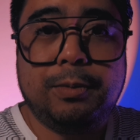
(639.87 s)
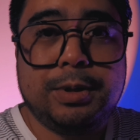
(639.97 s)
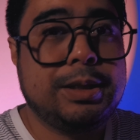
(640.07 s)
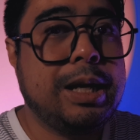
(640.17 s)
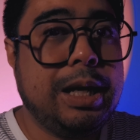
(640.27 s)

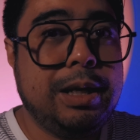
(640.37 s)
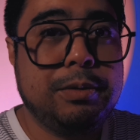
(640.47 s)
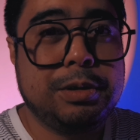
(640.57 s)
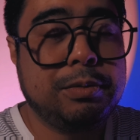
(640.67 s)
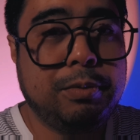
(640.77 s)

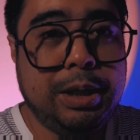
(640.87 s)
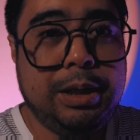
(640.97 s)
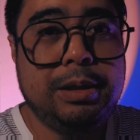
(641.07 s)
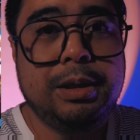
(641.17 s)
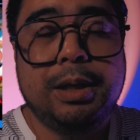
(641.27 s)
side or the
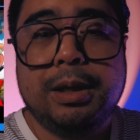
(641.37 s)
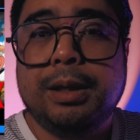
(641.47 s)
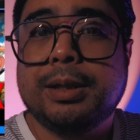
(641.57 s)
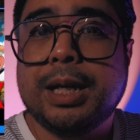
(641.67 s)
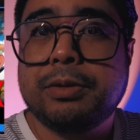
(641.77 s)
wing.
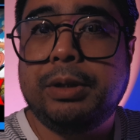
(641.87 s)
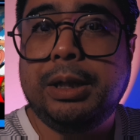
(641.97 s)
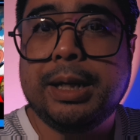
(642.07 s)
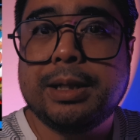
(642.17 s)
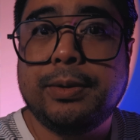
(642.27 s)
It's
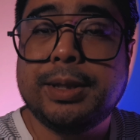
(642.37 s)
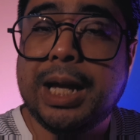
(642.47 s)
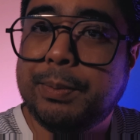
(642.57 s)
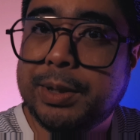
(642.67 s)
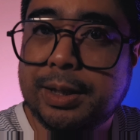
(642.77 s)
actually next to
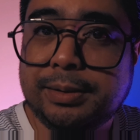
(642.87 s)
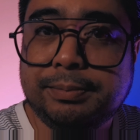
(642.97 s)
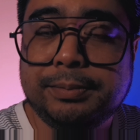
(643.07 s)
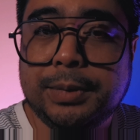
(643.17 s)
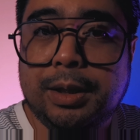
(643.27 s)

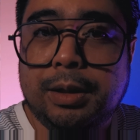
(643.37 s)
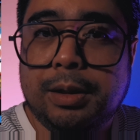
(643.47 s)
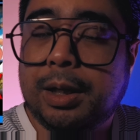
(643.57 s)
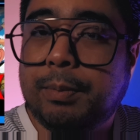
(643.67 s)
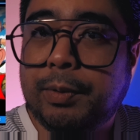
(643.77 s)
Samsung.
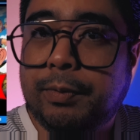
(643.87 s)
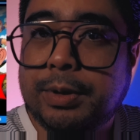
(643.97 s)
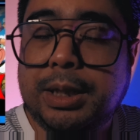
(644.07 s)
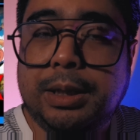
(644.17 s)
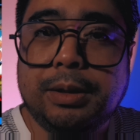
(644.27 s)

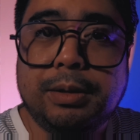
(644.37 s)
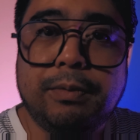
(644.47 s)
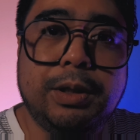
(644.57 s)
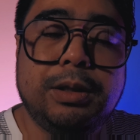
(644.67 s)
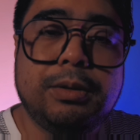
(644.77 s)
You've seen in
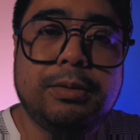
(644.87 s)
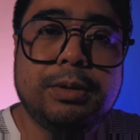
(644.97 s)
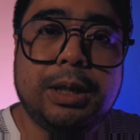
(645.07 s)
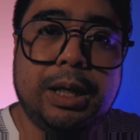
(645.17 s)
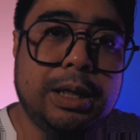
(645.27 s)
the
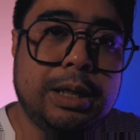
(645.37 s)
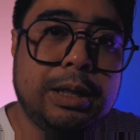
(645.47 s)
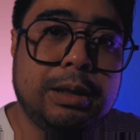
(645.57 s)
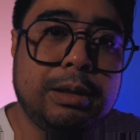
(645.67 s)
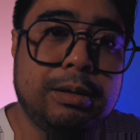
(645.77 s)
videos,
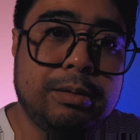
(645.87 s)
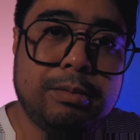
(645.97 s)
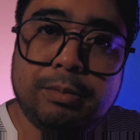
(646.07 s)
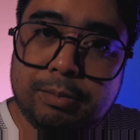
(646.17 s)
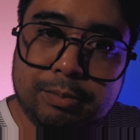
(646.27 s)

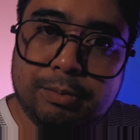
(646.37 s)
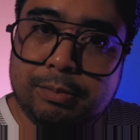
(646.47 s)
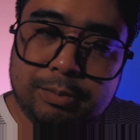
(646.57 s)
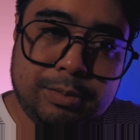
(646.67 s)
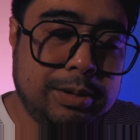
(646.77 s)
and
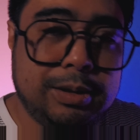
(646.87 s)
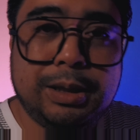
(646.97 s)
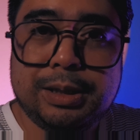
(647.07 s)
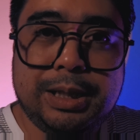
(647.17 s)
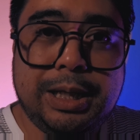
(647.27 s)

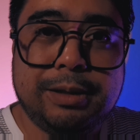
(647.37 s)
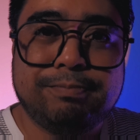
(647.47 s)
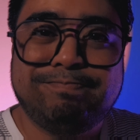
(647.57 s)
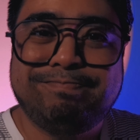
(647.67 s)
let's see there.